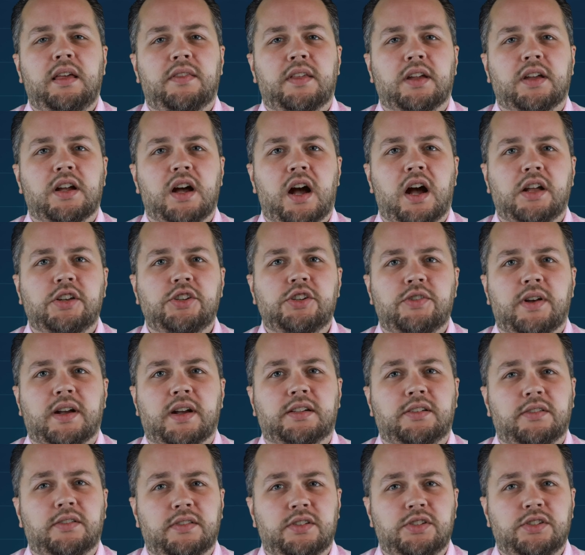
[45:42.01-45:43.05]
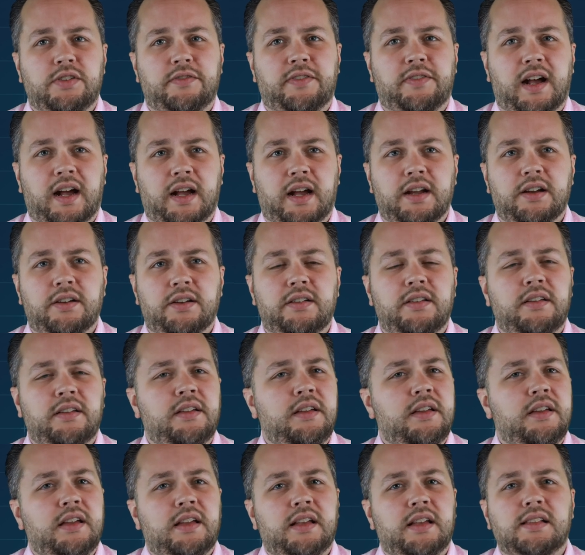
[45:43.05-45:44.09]
The contractor that you've hired
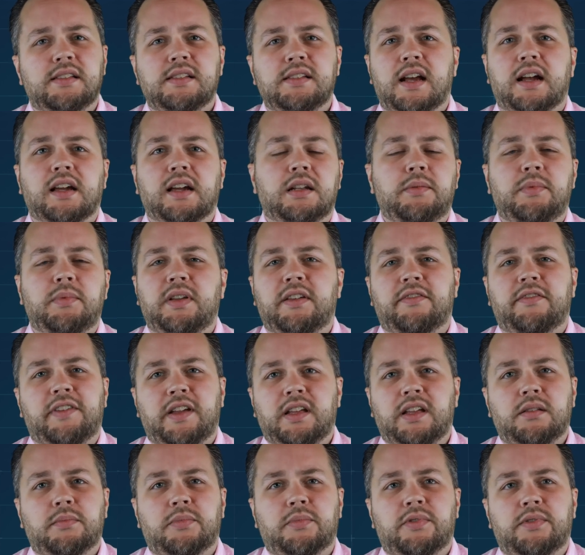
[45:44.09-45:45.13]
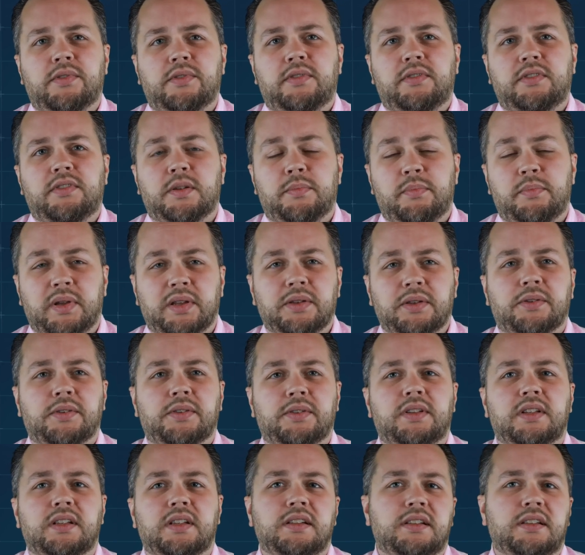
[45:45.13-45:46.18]
is not going to be available to
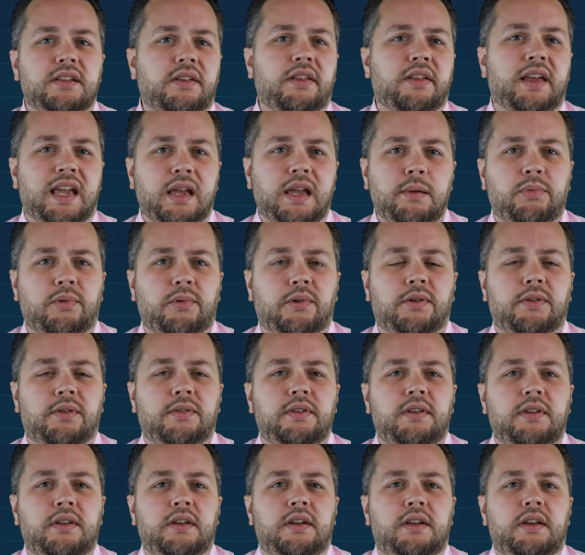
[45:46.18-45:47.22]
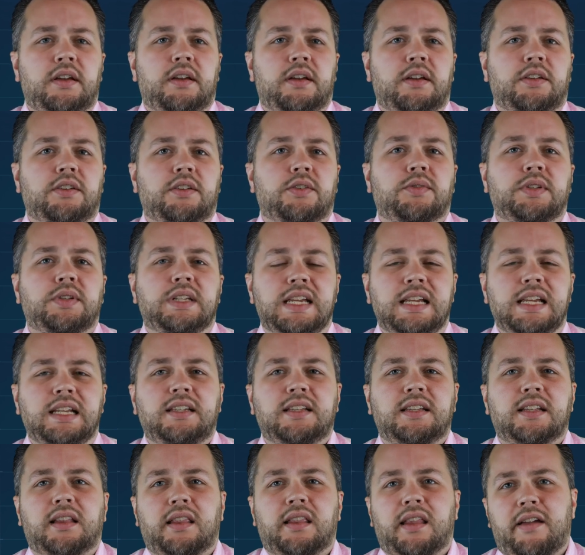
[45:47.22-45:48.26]
build until April. You'll need
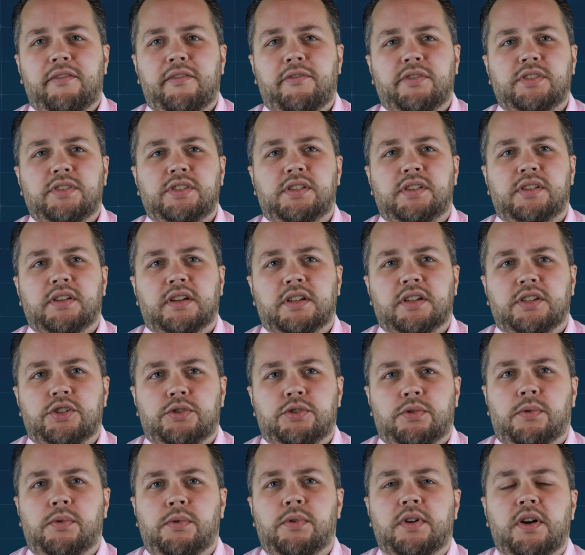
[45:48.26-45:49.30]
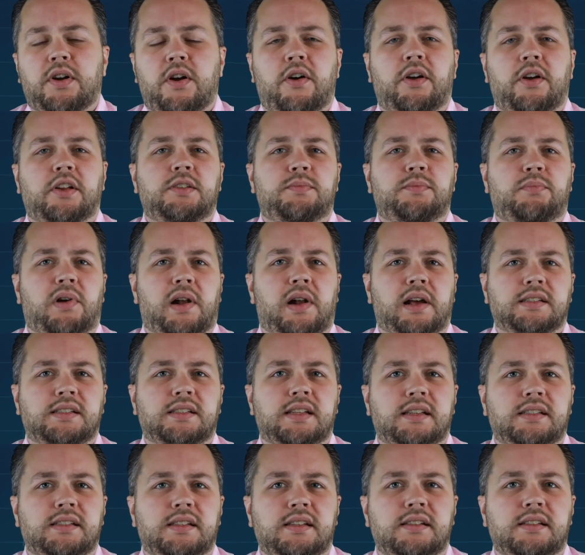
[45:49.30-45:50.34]
to leverage the control cost
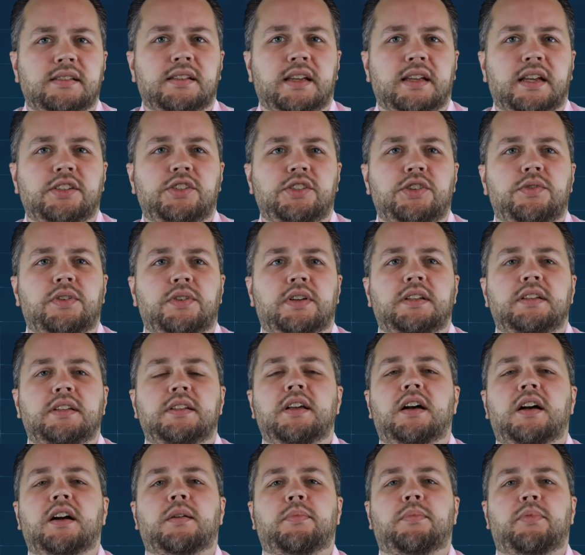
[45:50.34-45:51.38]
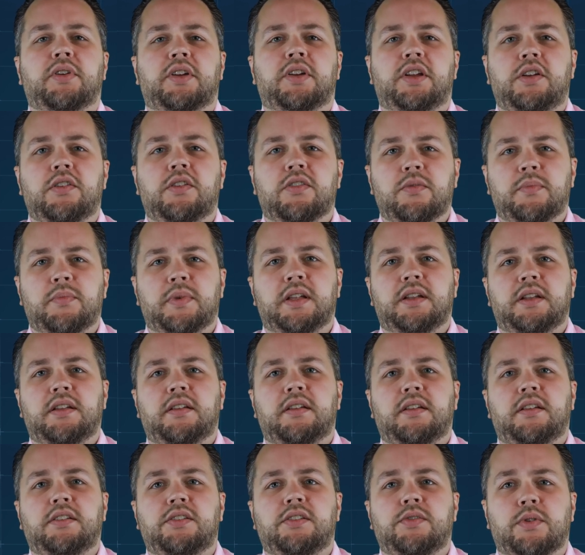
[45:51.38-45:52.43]
processes as you conduct procurement
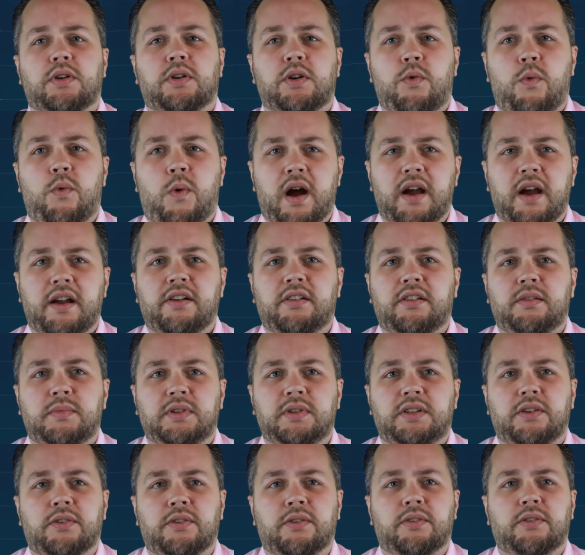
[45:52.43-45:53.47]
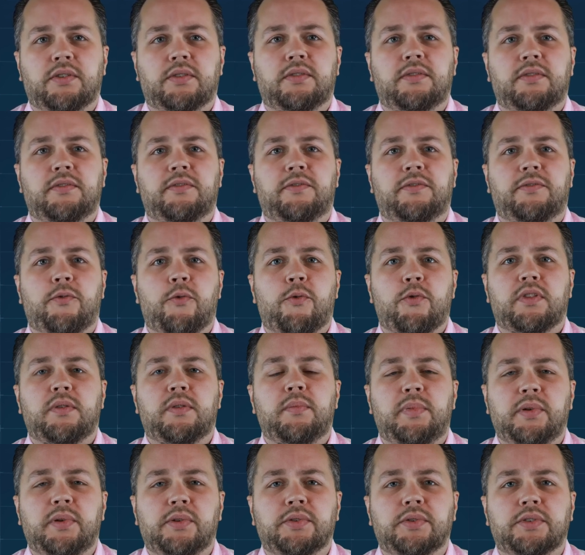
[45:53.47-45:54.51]
to acquire the material for the
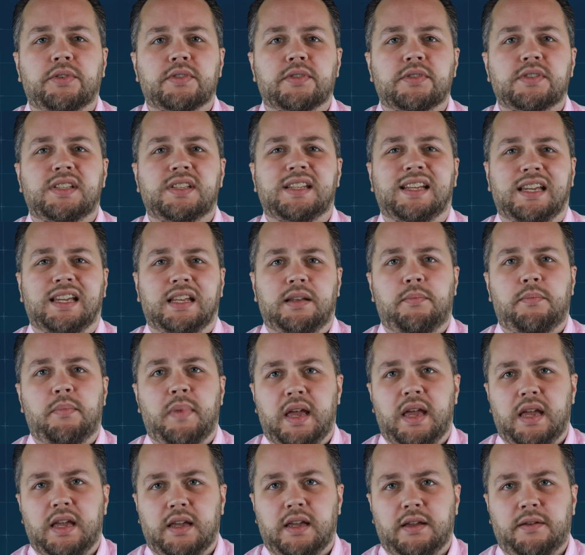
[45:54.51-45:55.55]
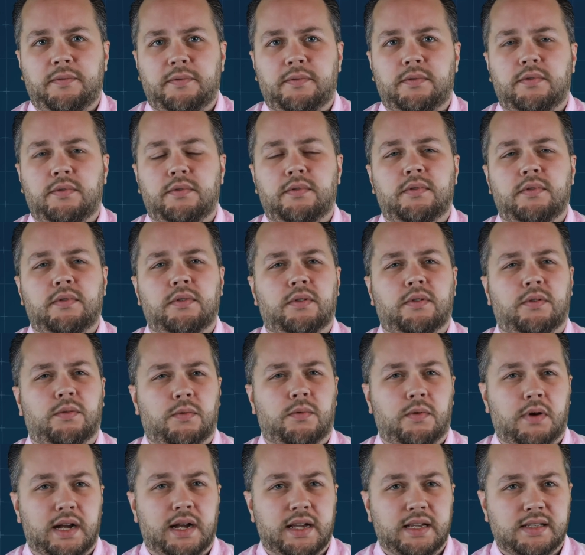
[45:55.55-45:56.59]
builders in May.
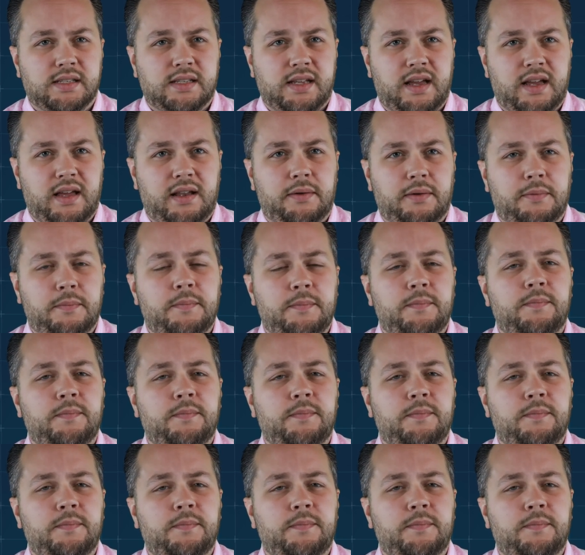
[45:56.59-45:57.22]
Why is that?